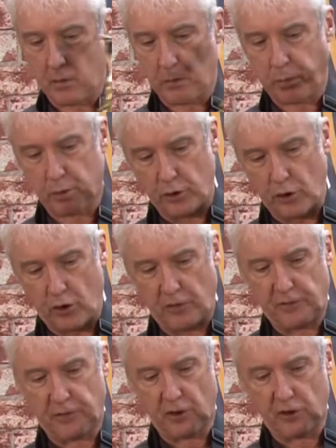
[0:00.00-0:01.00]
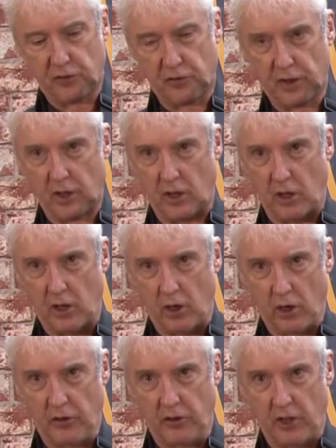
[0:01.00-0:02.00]
put your first finger
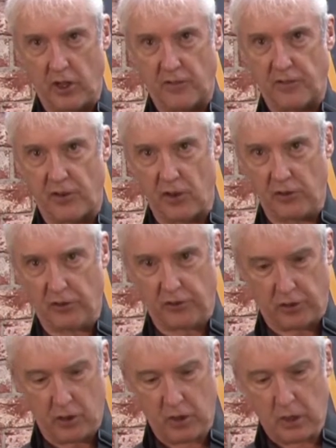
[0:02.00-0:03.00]
on the first